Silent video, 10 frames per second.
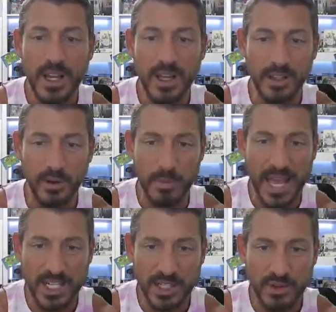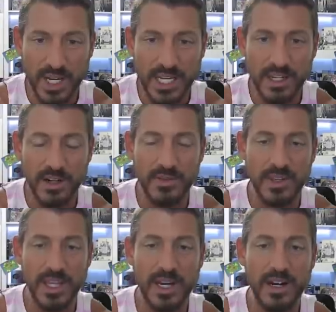a little magitrake over
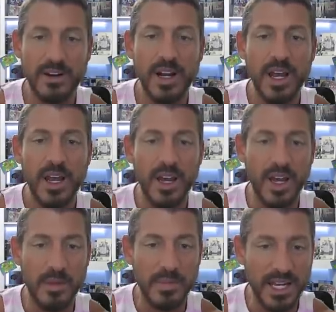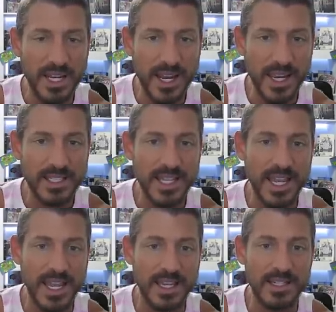there, um, a knight
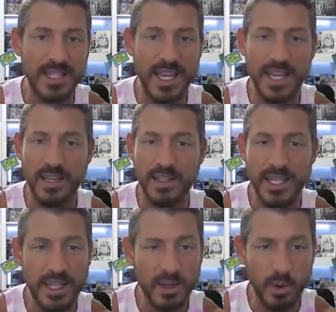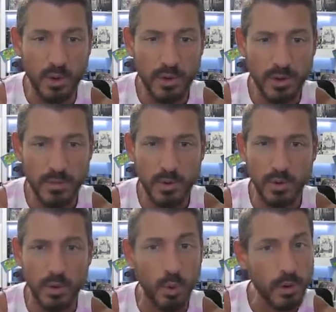and a king ogre
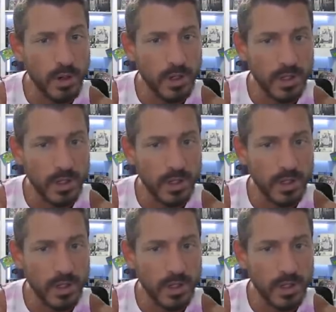or orc,